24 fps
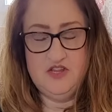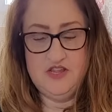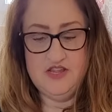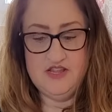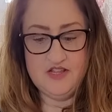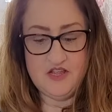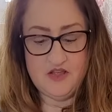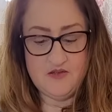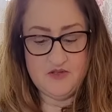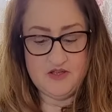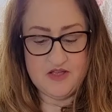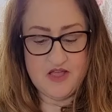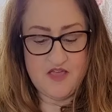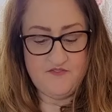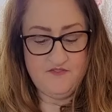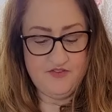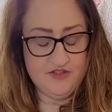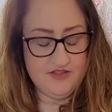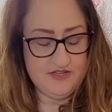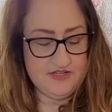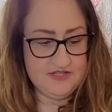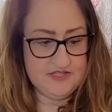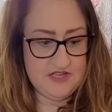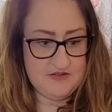It, I
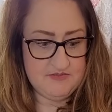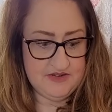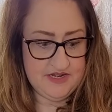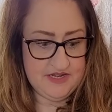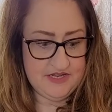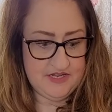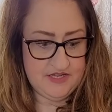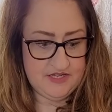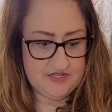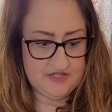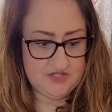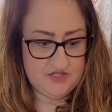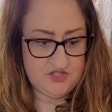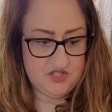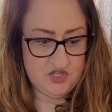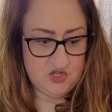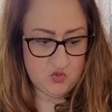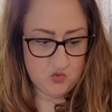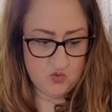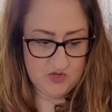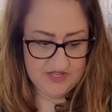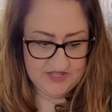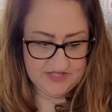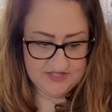feel like somebody is
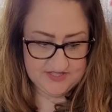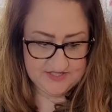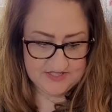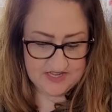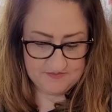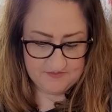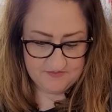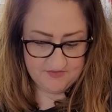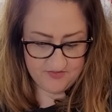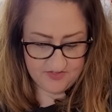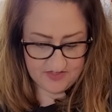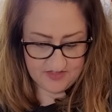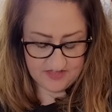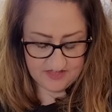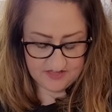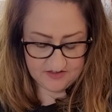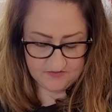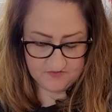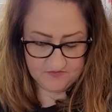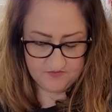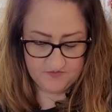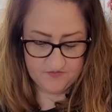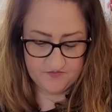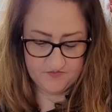doing
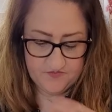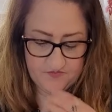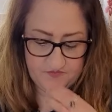something